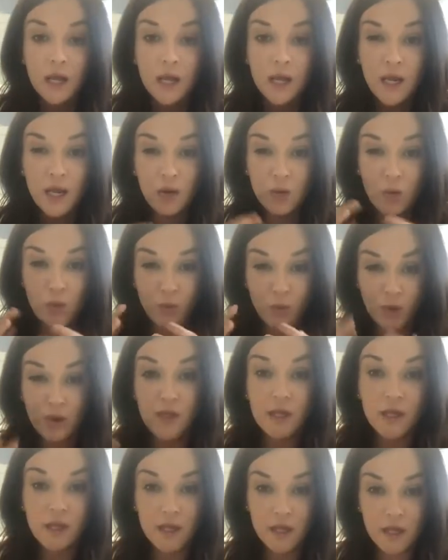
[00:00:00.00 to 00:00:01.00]
it
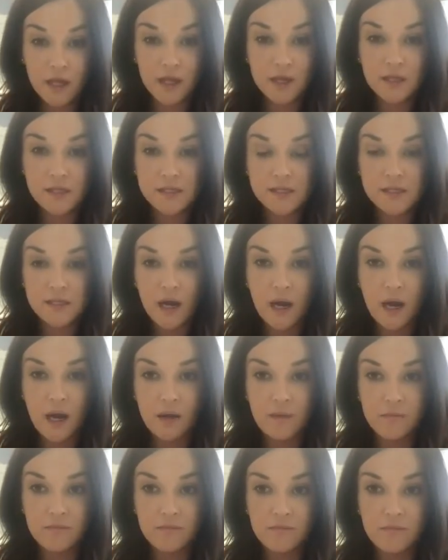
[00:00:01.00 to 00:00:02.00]
really is
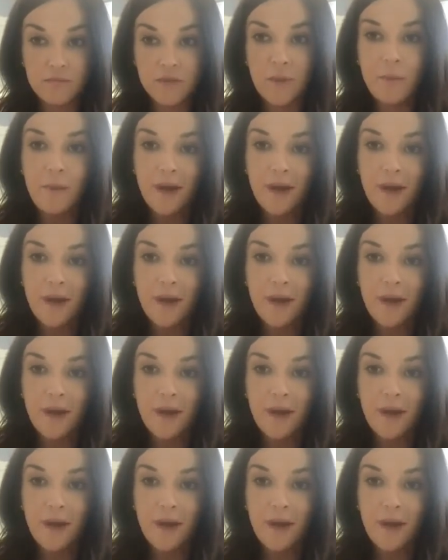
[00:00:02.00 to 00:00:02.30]
the